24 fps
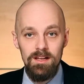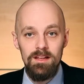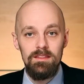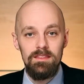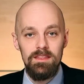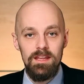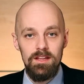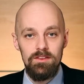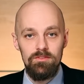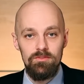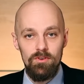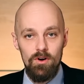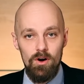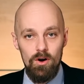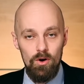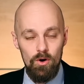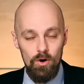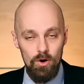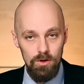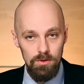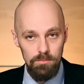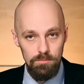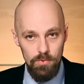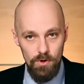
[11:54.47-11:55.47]
that for
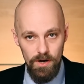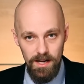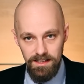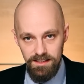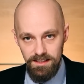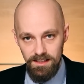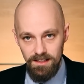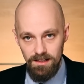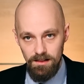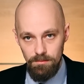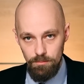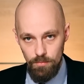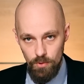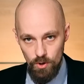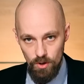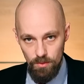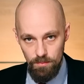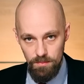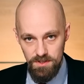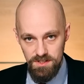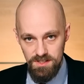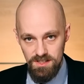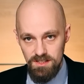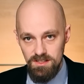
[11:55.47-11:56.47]
all practical
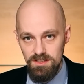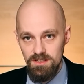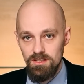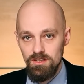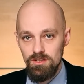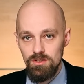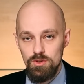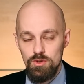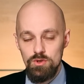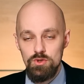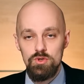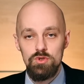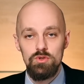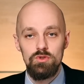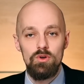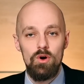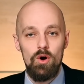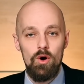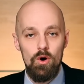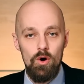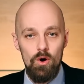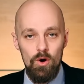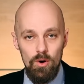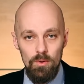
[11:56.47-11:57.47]
purposes, you should
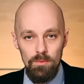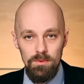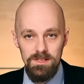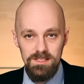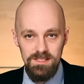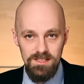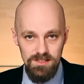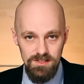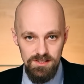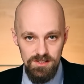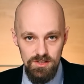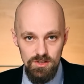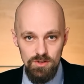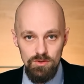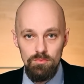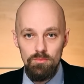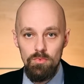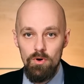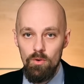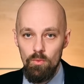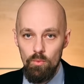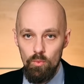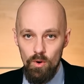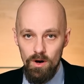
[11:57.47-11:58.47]
always assume
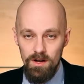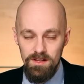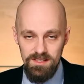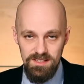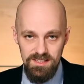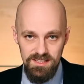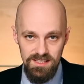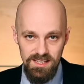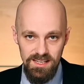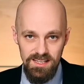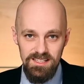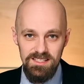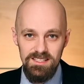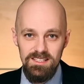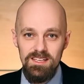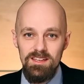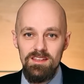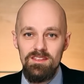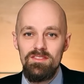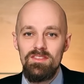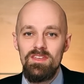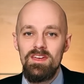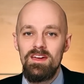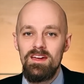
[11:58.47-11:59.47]

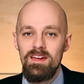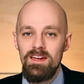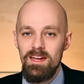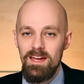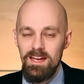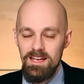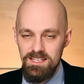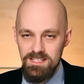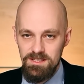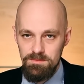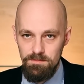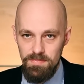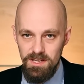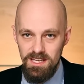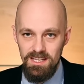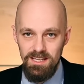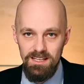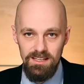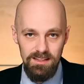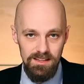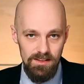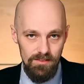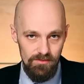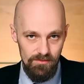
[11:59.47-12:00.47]
1/60th as
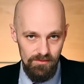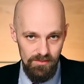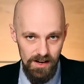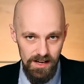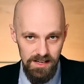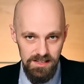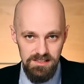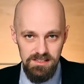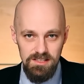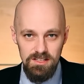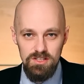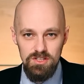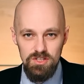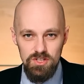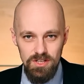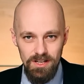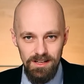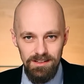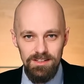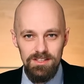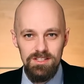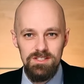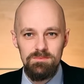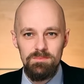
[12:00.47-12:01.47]
being the fastest
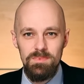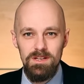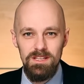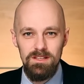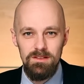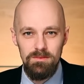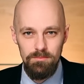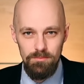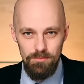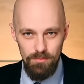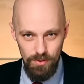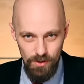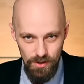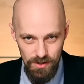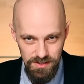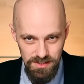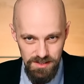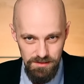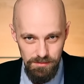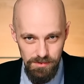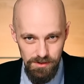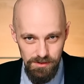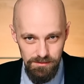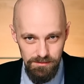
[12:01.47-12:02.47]
shutter speed
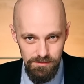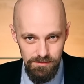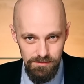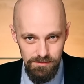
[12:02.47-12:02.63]
possible.